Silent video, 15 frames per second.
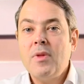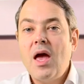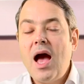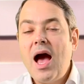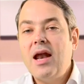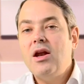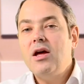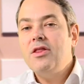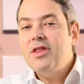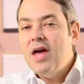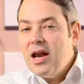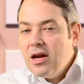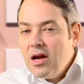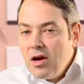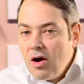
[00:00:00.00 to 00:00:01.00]
And
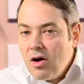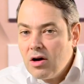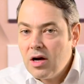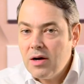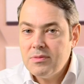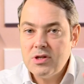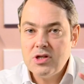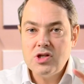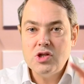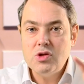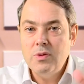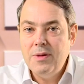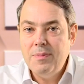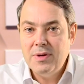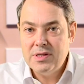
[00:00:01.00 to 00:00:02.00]
then along comes a
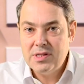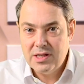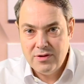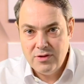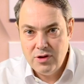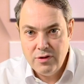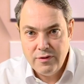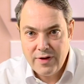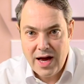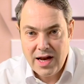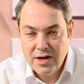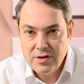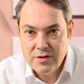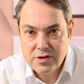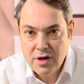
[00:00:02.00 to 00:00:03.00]
sweeping set of new
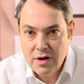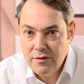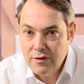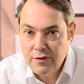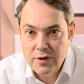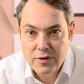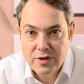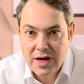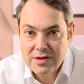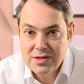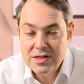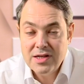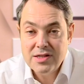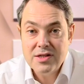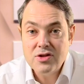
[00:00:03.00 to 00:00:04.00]
values over a few
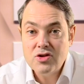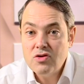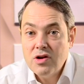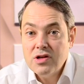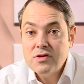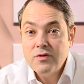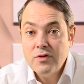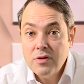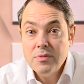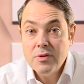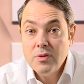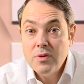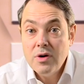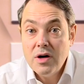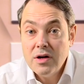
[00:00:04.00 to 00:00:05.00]
thousand years that transform
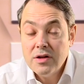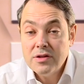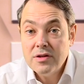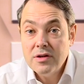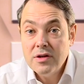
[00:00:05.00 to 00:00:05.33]
the world.